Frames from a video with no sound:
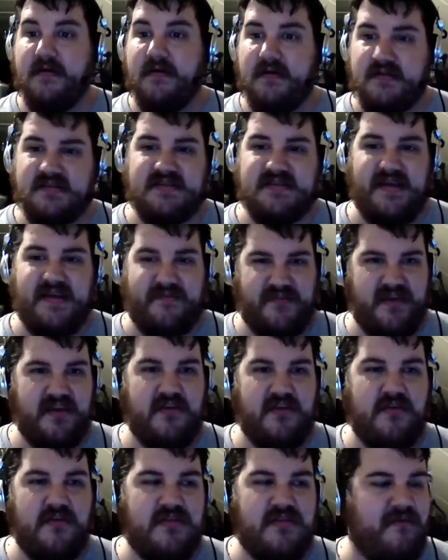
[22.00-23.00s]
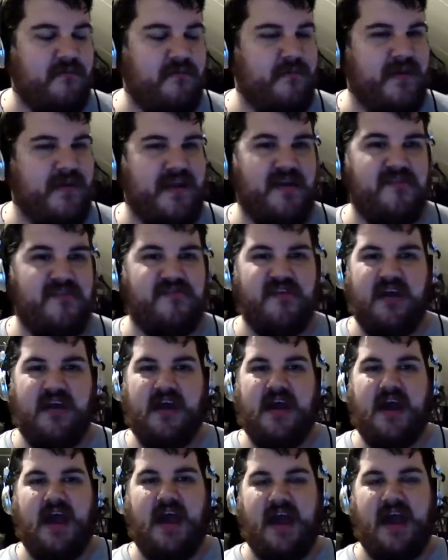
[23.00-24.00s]
It's definitely a little different because,
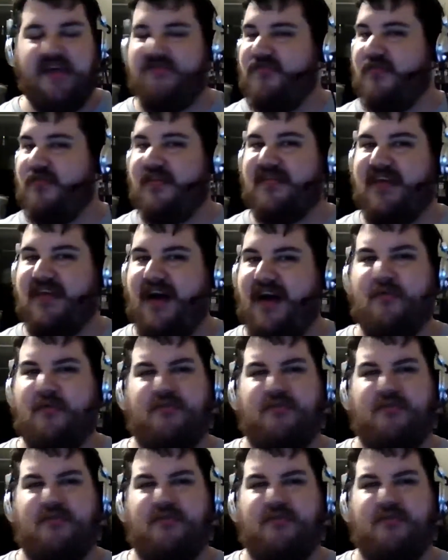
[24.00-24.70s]
as you can tell,